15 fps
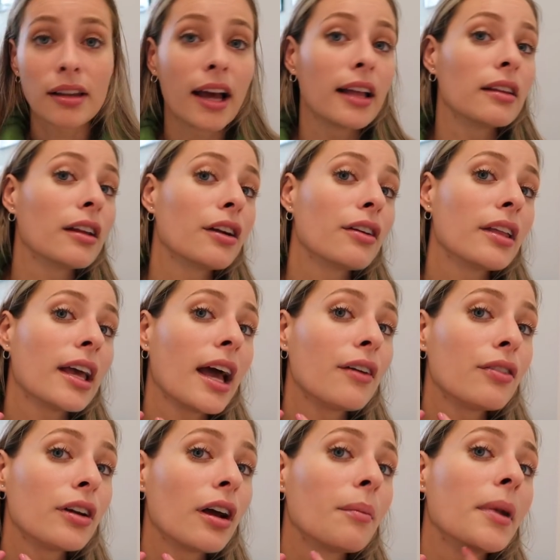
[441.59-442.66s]
I literally
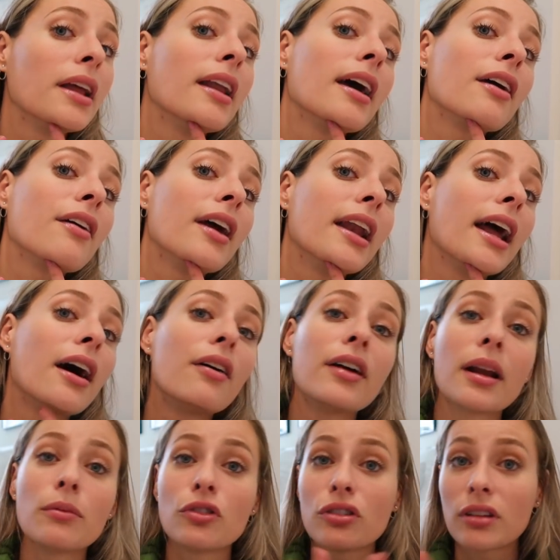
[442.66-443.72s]
have one on my neck right now
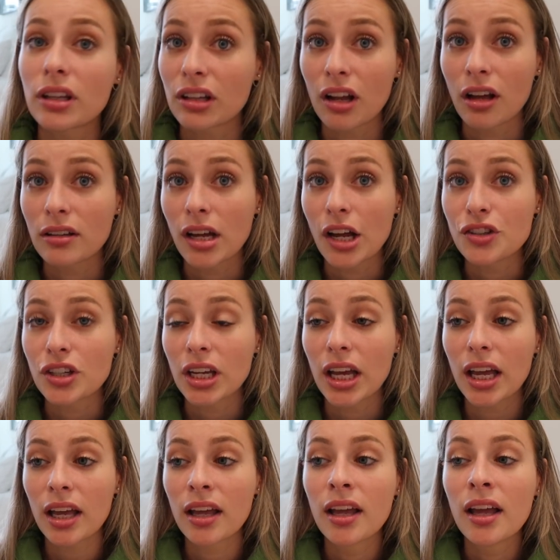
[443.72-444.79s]
and I'm just like not touching
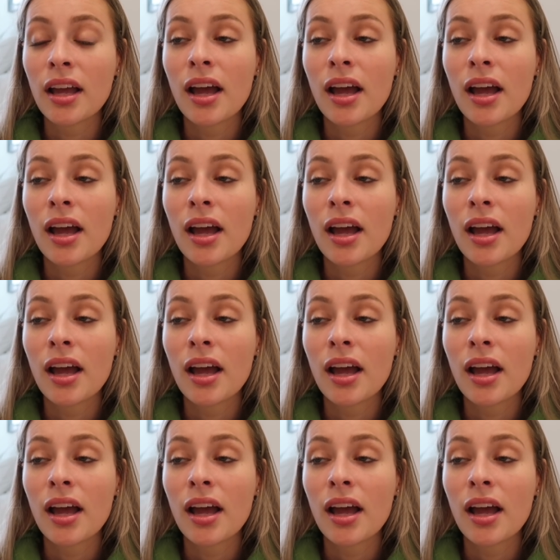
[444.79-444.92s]
it.